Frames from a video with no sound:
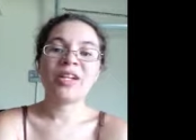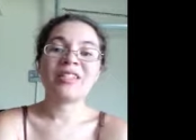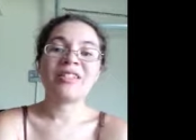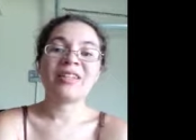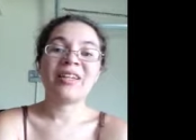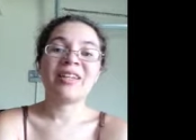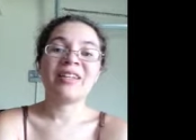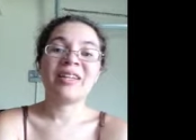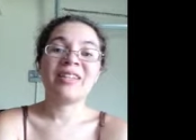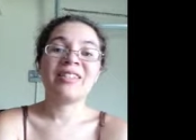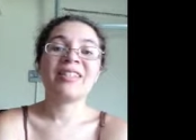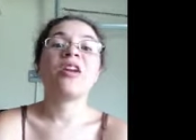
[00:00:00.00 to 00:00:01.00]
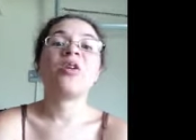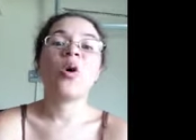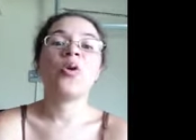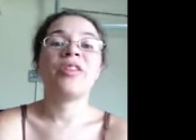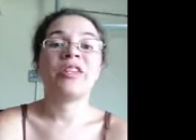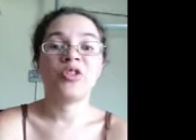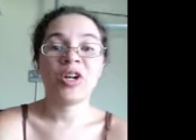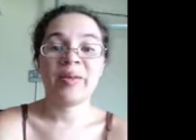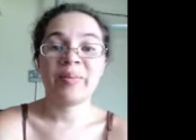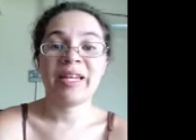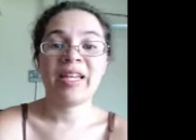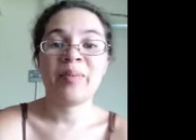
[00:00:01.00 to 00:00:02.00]
is to like set a goal and then try to
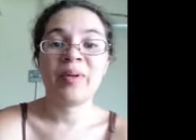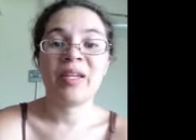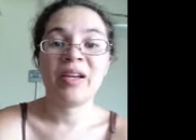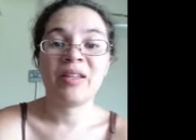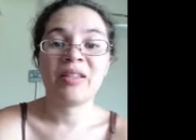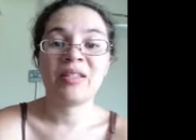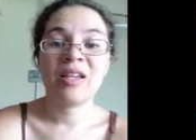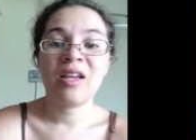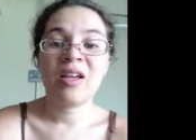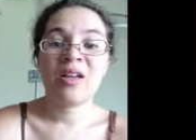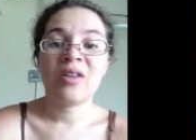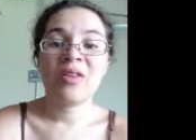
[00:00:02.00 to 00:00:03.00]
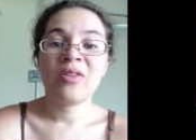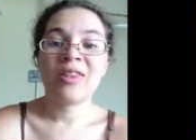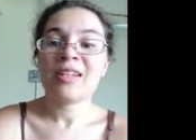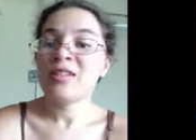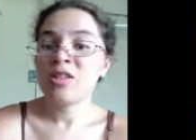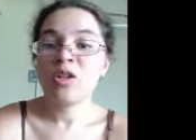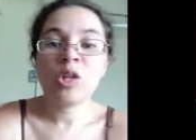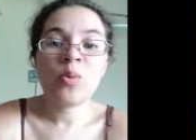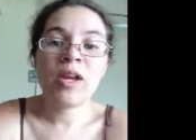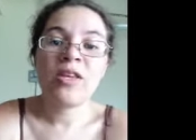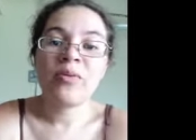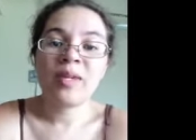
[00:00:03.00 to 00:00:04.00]
meet it, because that's the only
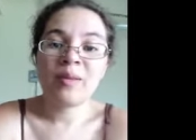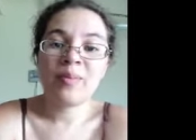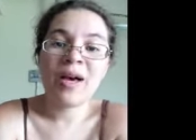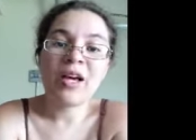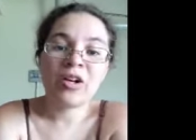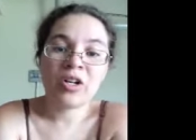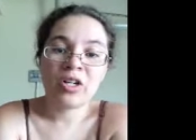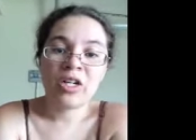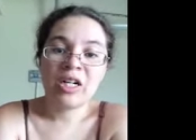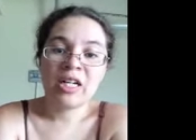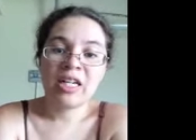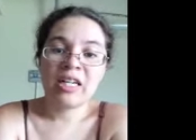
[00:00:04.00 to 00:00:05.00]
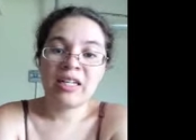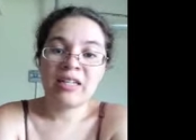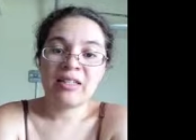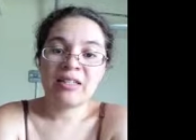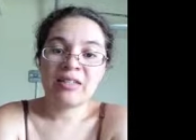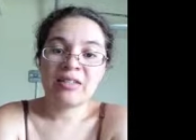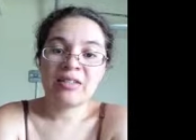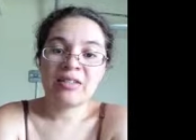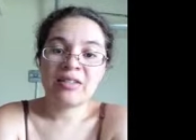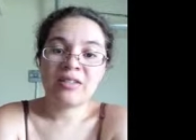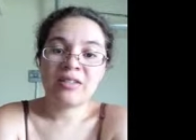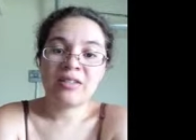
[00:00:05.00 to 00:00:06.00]
way you get better,
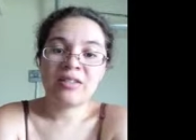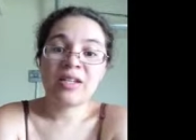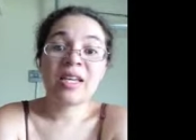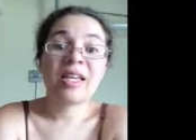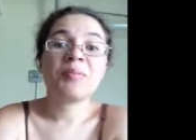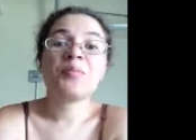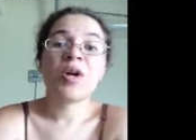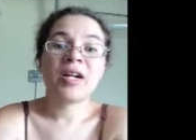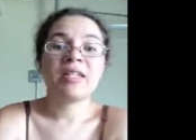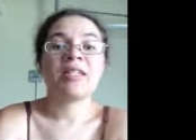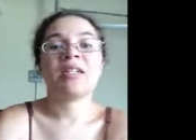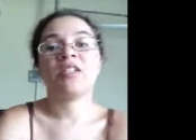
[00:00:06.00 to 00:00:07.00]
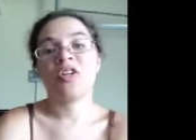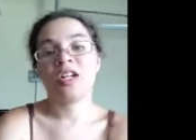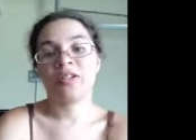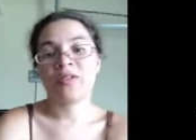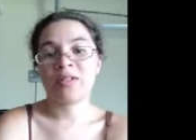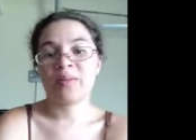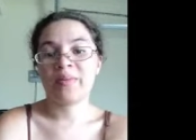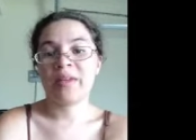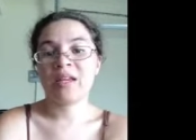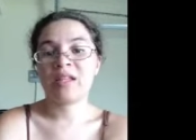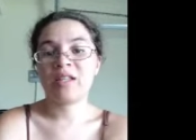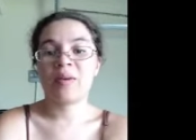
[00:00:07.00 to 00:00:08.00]
is to keep practicing and try to do
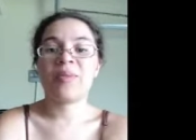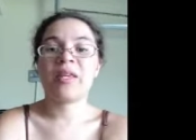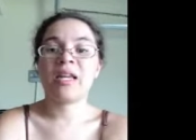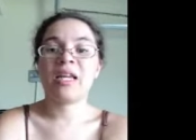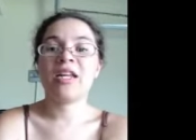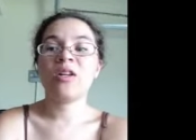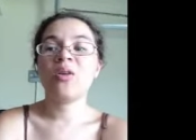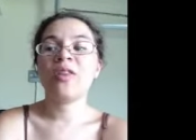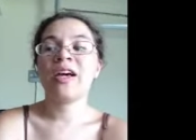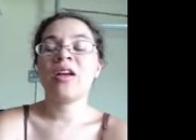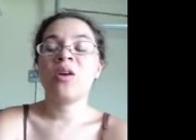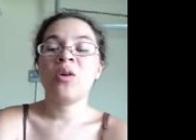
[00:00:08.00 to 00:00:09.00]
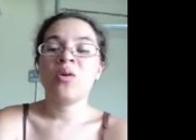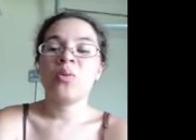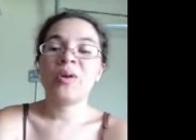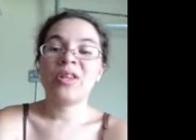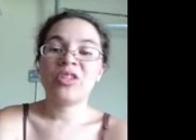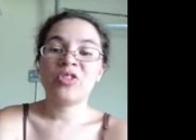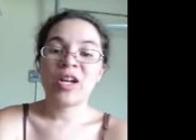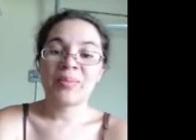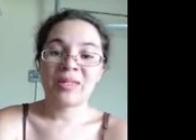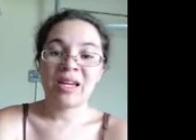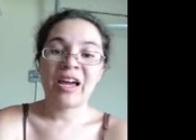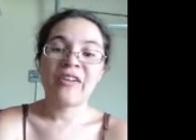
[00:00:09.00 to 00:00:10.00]
something. And I know that one of the traps
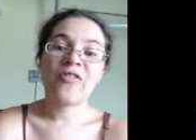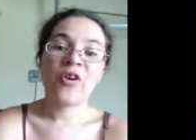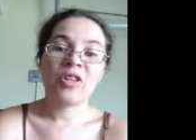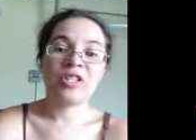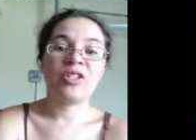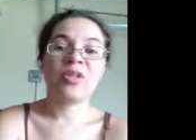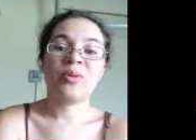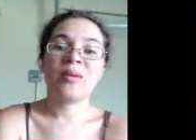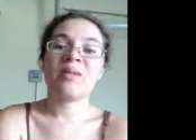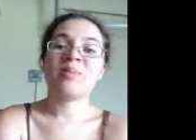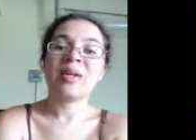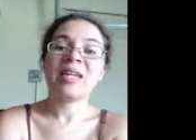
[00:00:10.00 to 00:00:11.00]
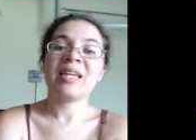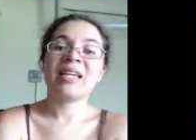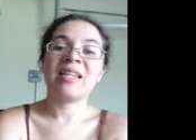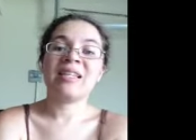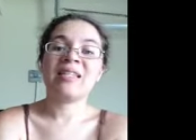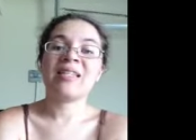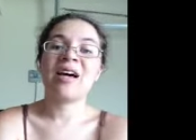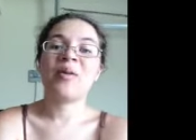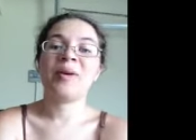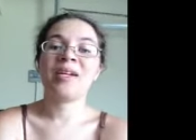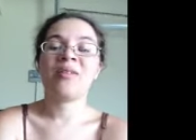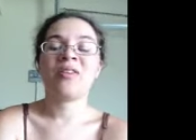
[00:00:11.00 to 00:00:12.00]
that I fall into when I'm spinning is I'll
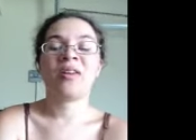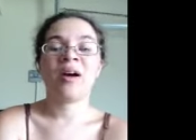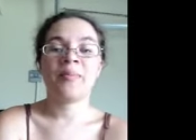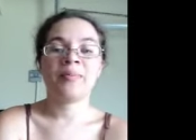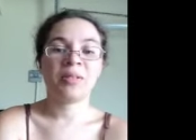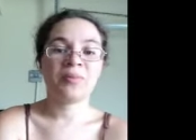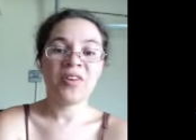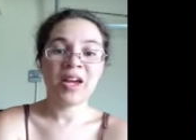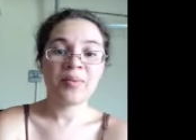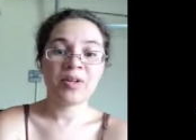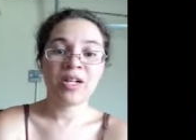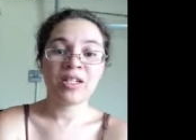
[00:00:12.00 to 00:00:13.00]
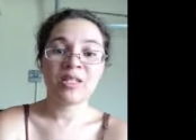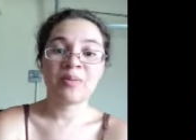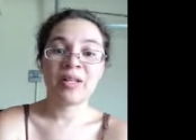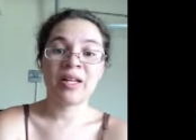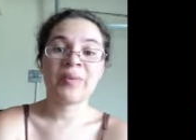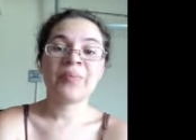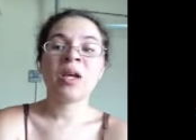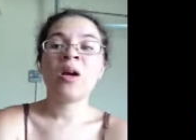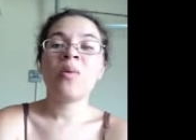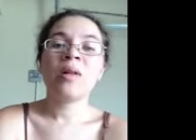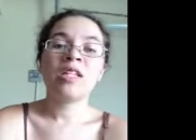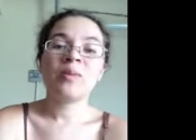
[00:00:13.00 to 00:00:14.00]
pick up some fiber and I'll just be like,
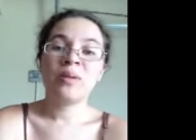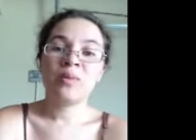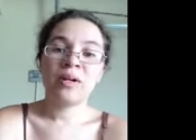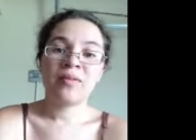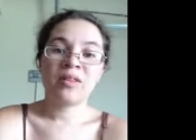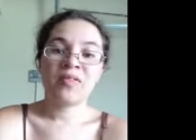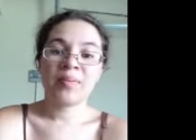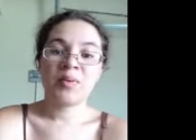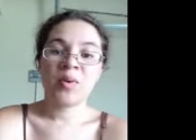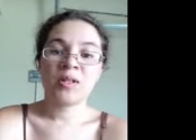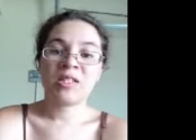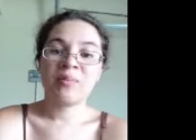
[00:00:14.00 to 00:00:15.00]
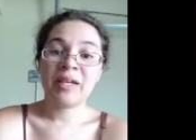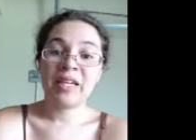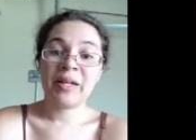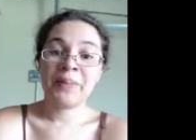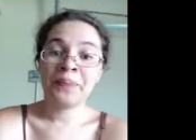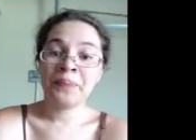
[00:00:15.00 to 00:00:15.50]
well, I'll spin whatever the fiber wants to be.